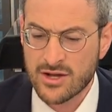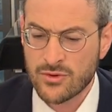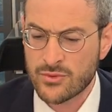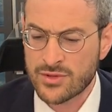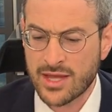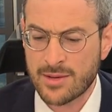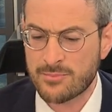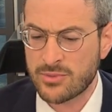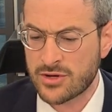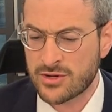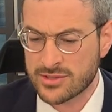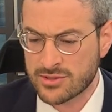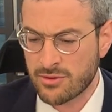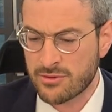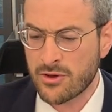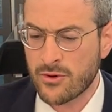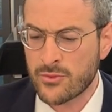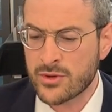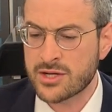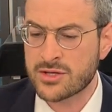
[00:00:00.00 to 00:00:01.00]
We're not, because
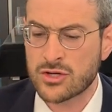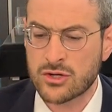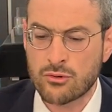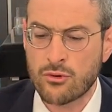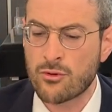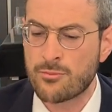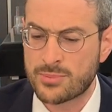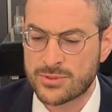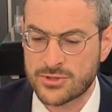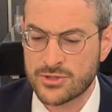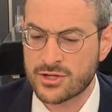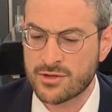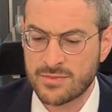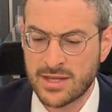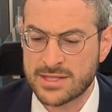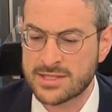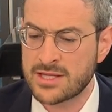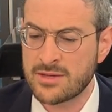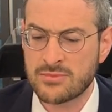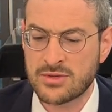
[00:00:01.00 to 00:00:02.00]
although we're going to quote psukim
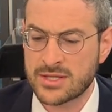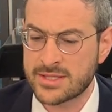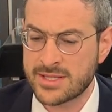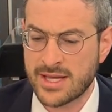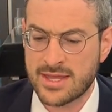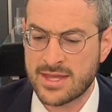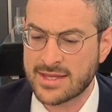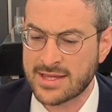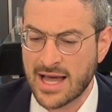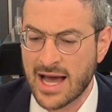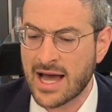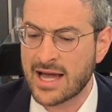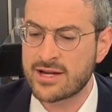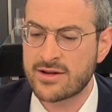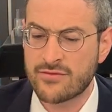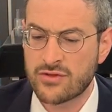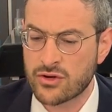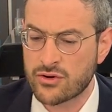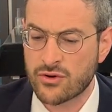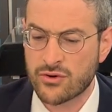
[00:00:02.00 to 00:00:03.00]
that seem to say that the height
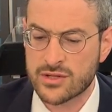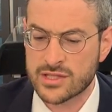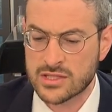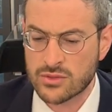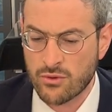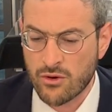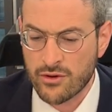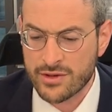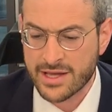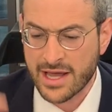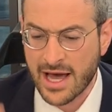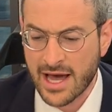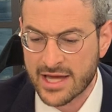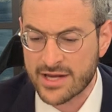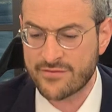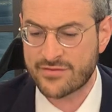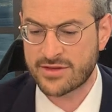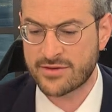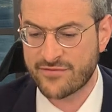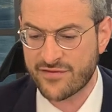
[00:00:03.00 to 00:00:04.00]
of the curtains are only a
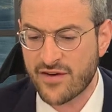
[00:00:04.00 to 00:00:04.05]
height of